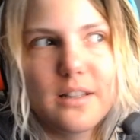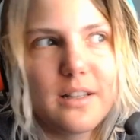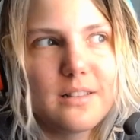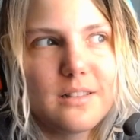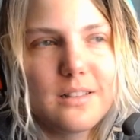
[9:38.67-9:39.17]

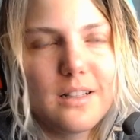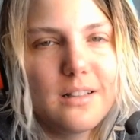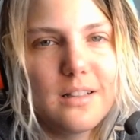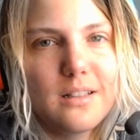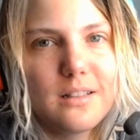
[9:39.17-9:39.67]
Like, it's just kind
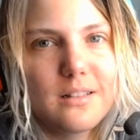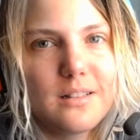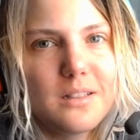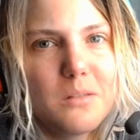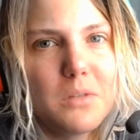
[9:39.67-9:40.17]
of like,
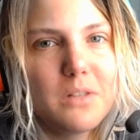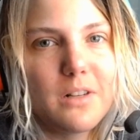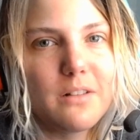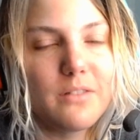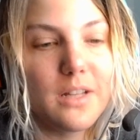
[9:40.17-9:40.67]
that's a big
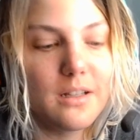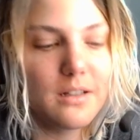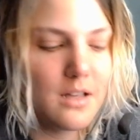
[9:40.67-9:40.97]
red flag